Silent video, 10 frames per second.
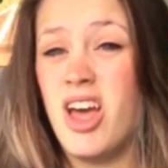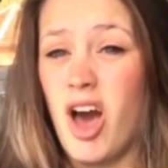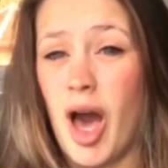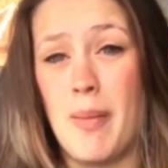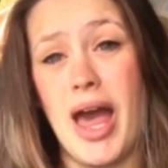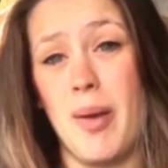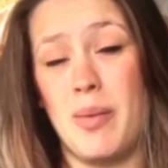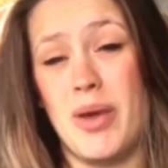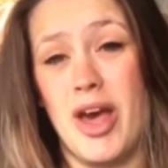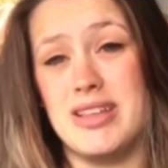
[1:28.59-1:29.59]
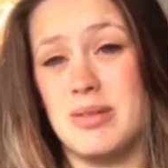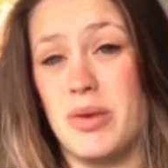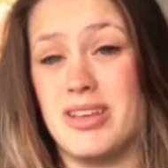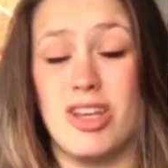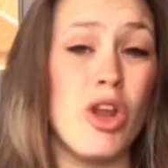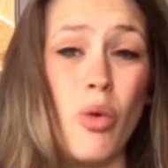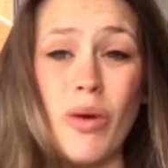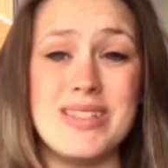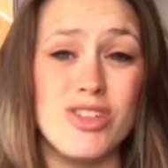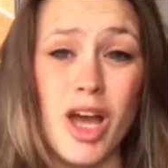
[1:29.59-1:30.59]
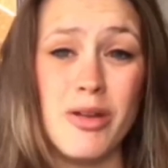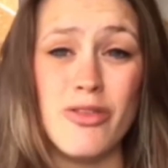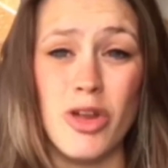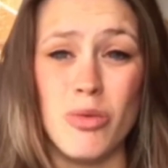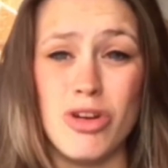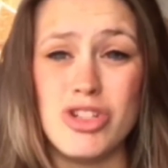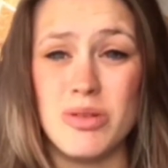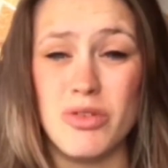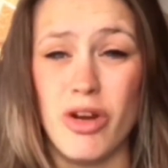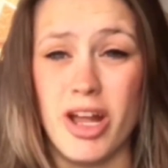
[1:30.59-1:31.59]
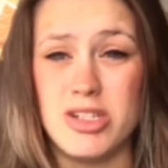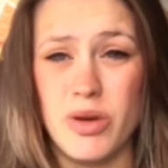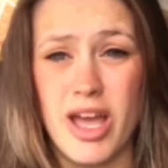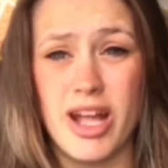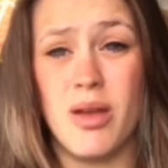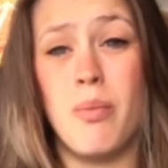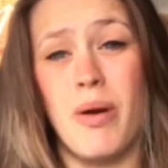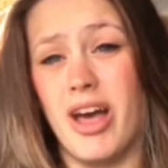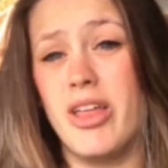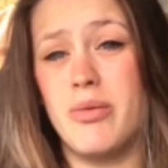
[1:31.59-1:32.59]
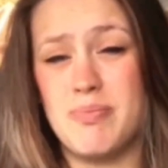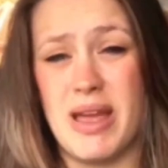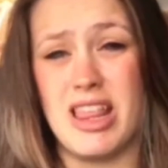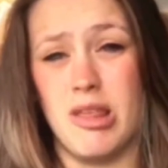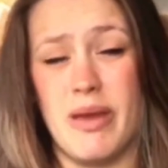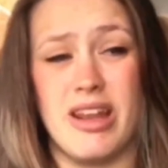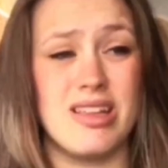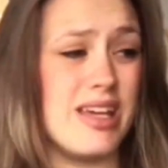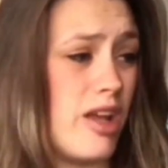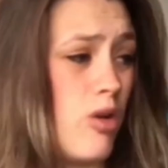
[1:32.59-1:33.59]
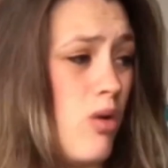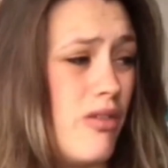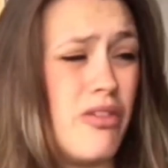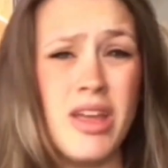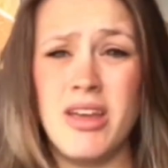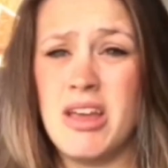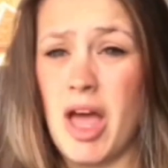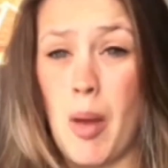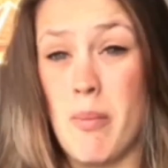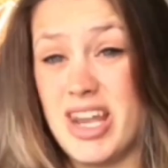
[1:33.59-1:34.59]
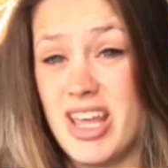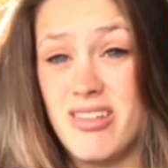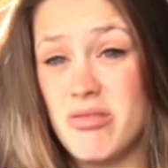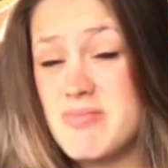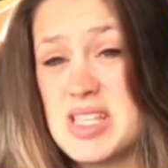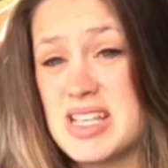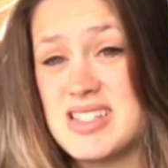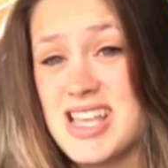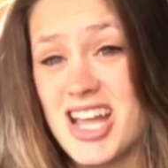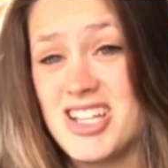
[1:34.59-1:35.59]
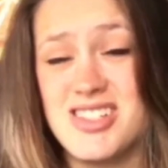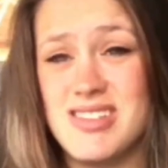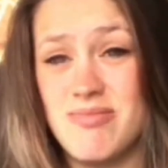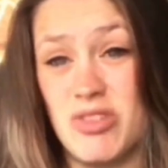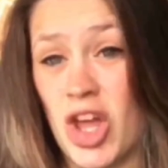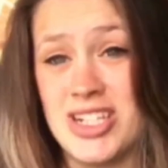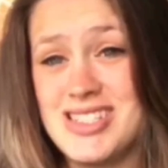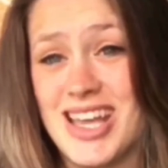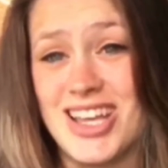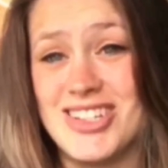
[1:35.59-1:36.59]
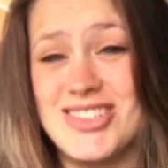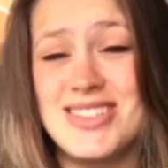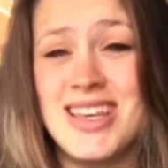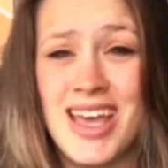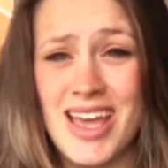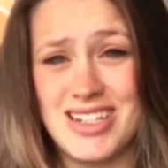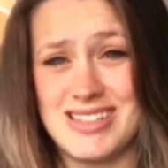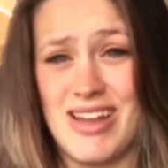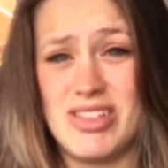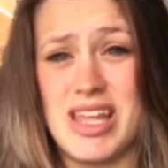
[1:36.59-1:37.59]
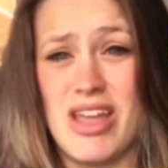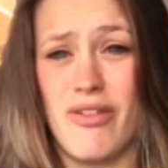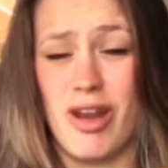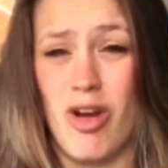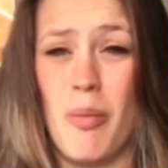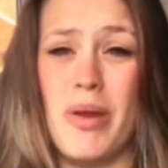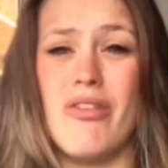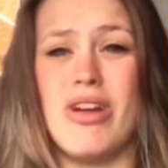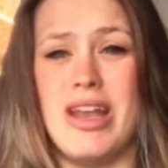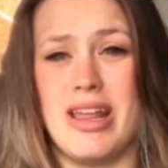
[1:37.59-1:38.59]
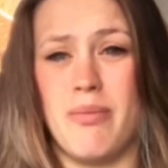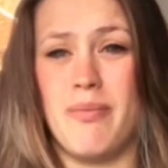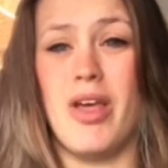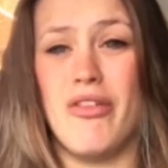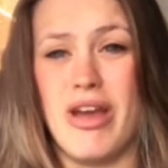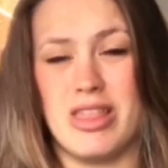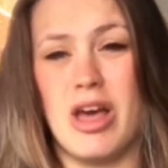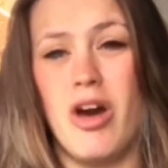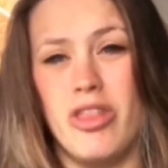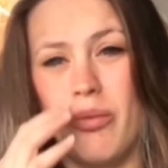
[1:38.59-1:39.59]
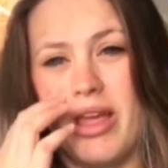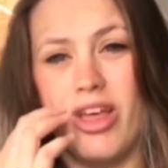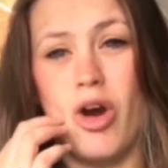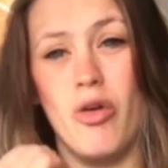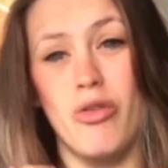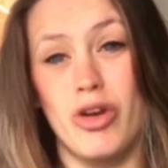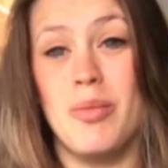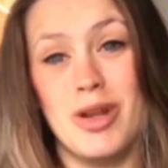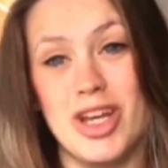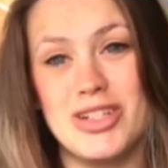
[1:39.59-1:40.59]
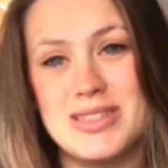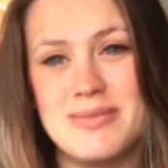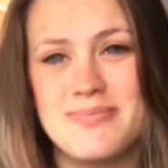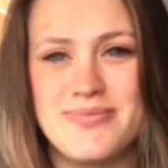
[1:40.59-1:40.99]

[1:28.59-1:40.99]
I'm a happy person, because I don't always have time to fold the washing before I go to work, but making the bed can take all of a minute, 60 seconds, 90 seconds. It doesn't have to take very long, but it really can affect the way the whole room looks.